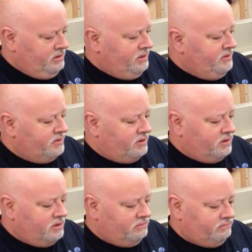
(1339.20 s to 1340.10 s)
These
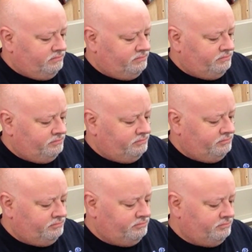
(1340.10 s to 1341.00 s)
are
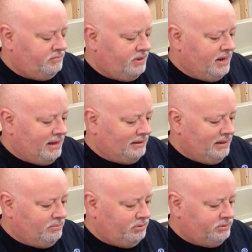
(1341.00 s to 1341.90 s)
not
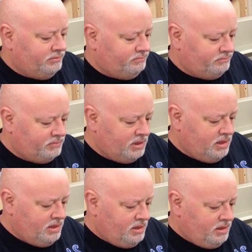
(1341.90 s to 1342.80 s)
labeled
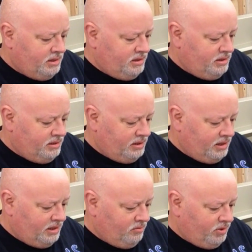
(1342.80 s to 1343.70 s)
in
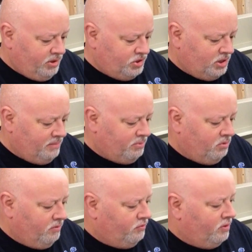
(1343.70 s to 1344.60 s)
any way, shape,
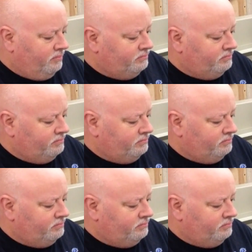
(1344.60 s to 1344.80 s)
or form.